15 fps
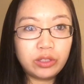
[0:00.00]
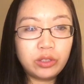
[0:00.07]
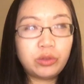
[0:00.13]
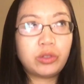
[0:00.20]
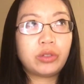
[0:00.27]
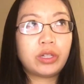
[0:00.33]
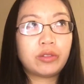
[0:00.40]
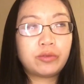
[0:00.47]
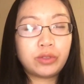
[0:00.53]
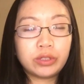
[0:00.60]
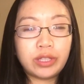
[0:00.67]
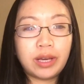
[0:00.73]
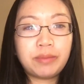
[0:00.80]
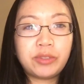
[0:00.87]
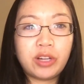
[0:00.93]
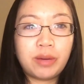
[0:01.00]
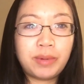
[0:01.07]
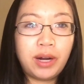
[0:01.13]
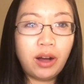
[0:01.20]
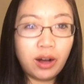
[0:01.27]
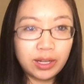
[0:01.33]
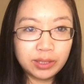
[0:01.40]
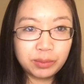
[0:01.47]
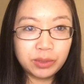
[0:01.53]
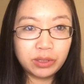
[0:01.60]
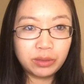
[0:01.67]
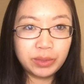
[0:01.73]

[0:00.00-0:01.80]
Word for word: You don't get a full-time job at a hospital